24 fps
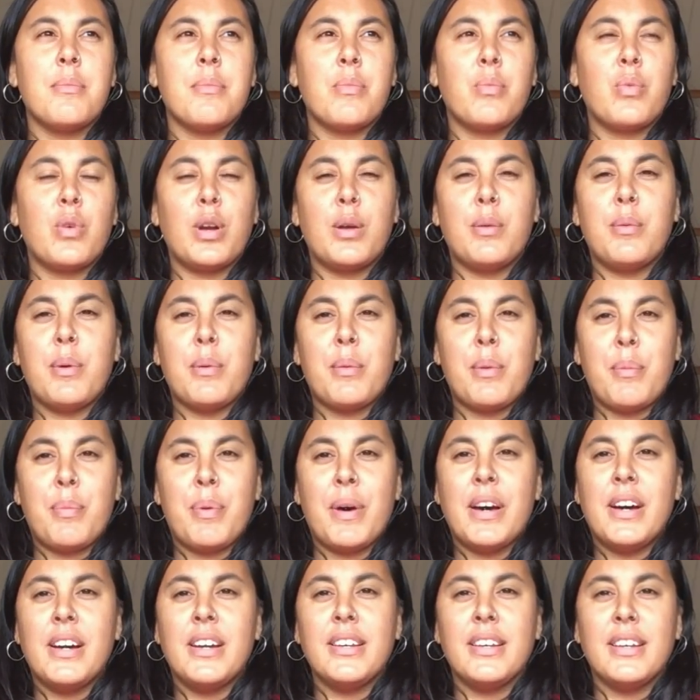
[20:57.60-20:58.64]
When I met my
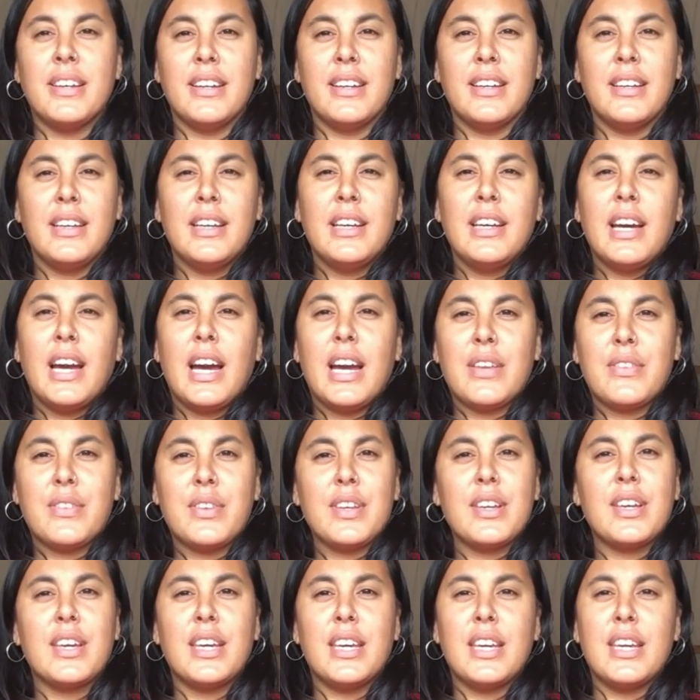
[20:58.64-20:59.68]
partner, I
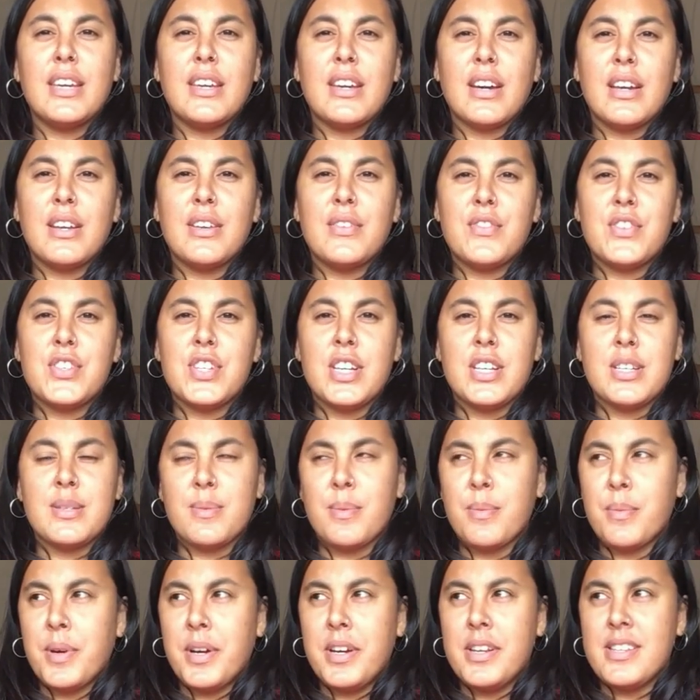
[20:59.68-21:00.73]
think he kind of changed
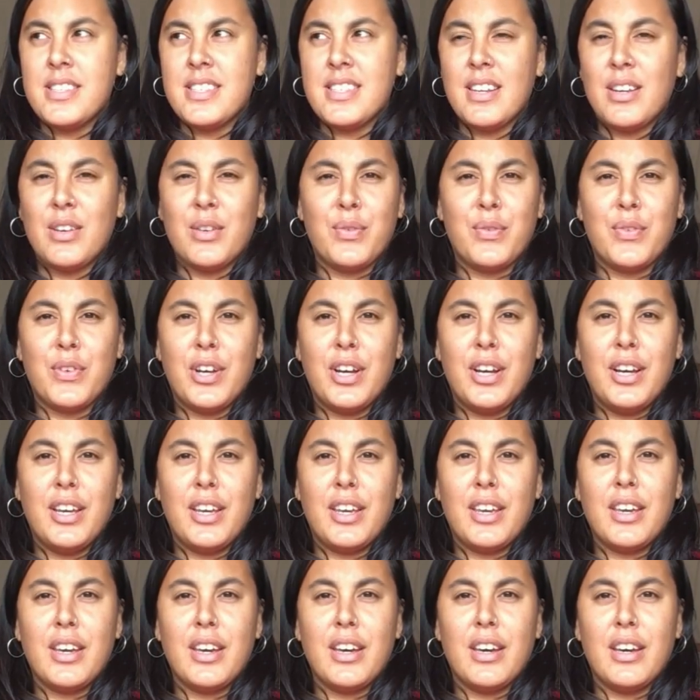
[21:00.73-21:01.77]
my mindset of
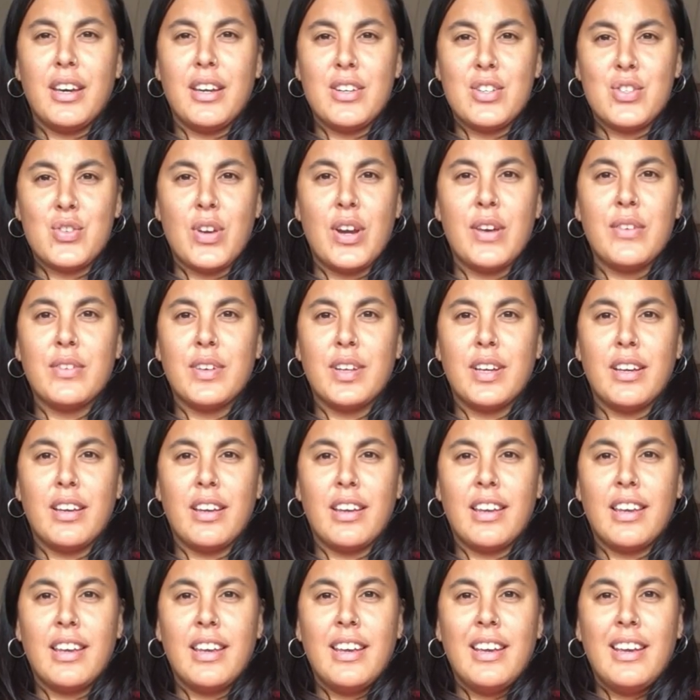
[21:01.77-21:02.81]
like traveling.